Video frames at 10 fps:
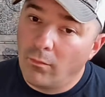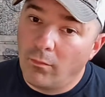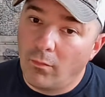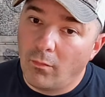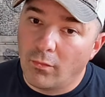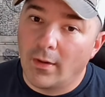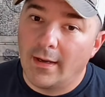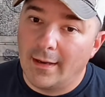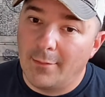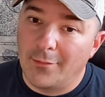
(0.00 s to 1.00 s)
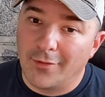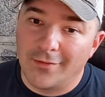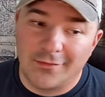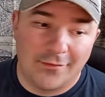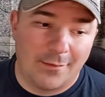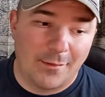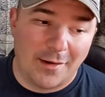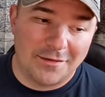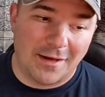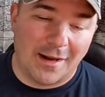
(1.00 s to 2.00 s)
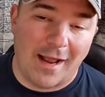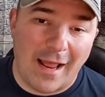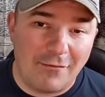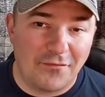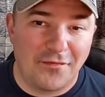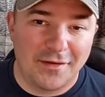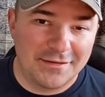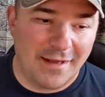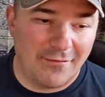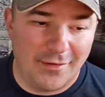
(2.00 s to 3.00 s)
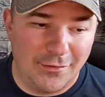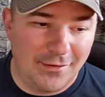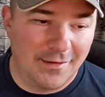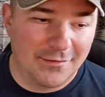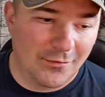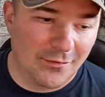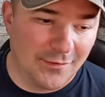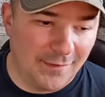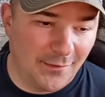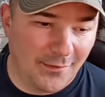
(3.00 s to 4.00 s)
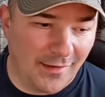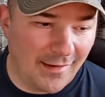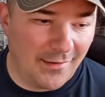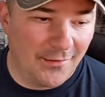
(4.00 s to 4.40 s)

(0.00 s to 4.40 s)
Pretty damn impressive. I haven't finished that video yet, so we'll see where that goes.